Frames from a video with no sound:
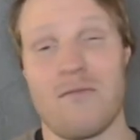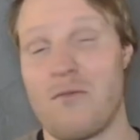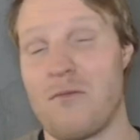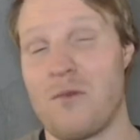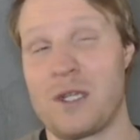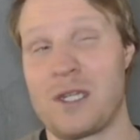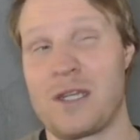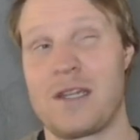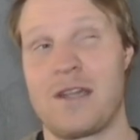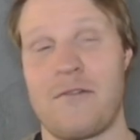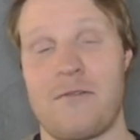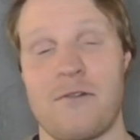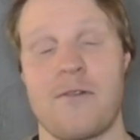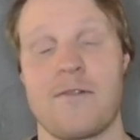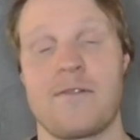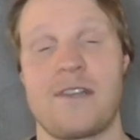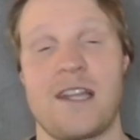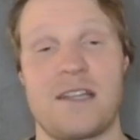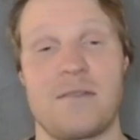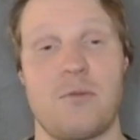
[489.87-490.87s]
was a difference of
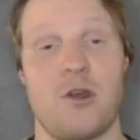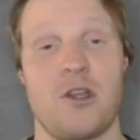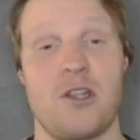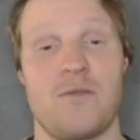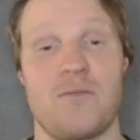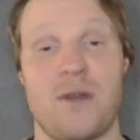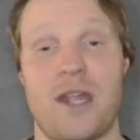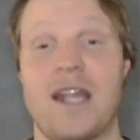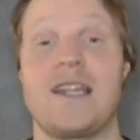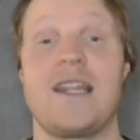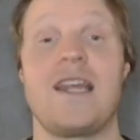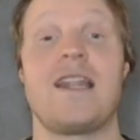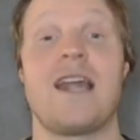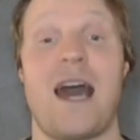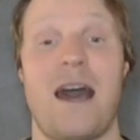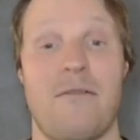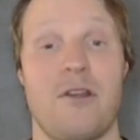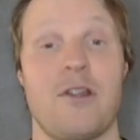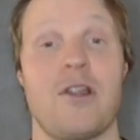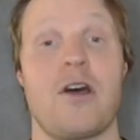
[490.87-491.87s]
6 points, but I did
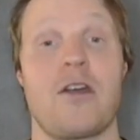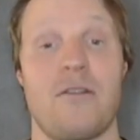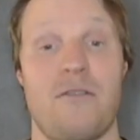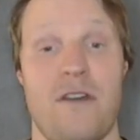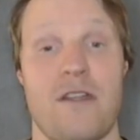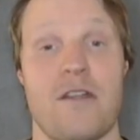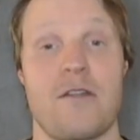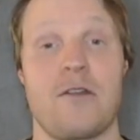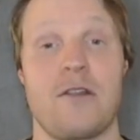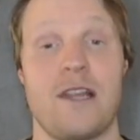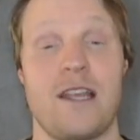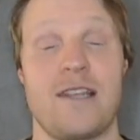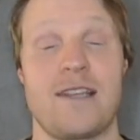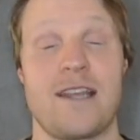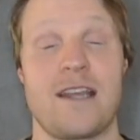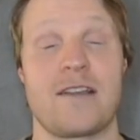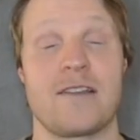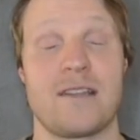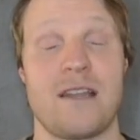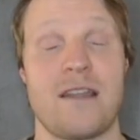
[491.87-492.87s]
have a lot of faith in Olise
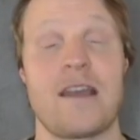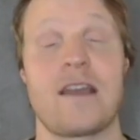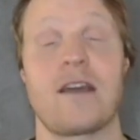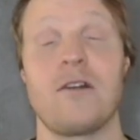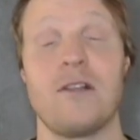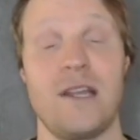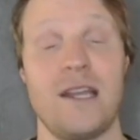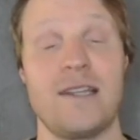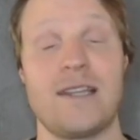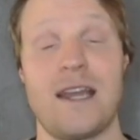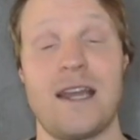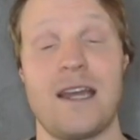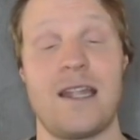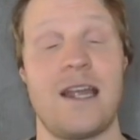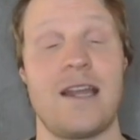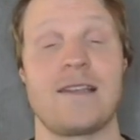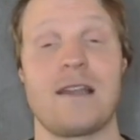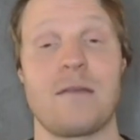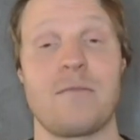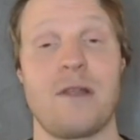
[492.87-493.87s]
because I think Olise and
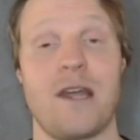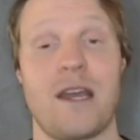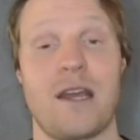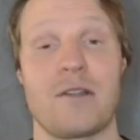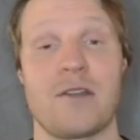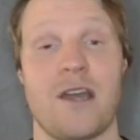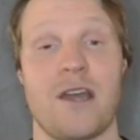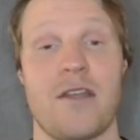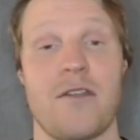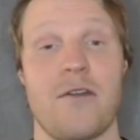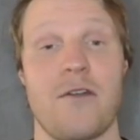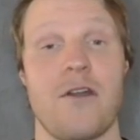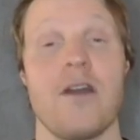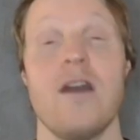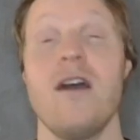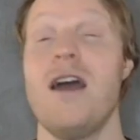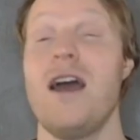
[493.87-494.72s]
Eze playing together,